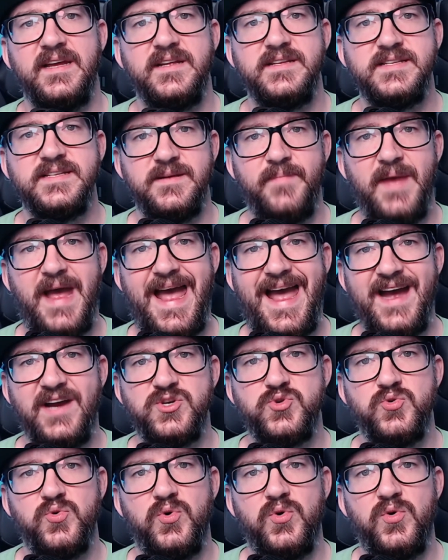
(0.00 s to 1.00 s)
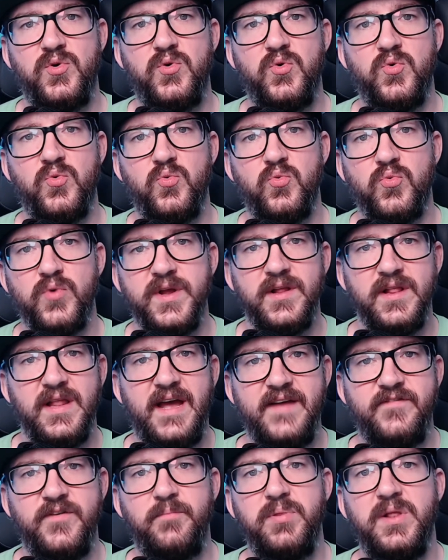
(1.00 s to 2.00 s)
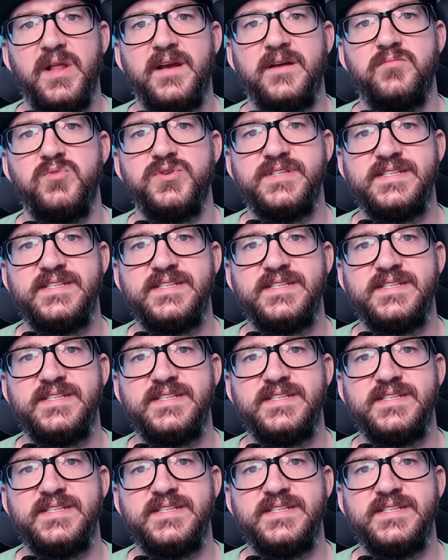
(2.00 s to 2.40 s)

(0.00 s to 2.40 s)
some actual real-life applicable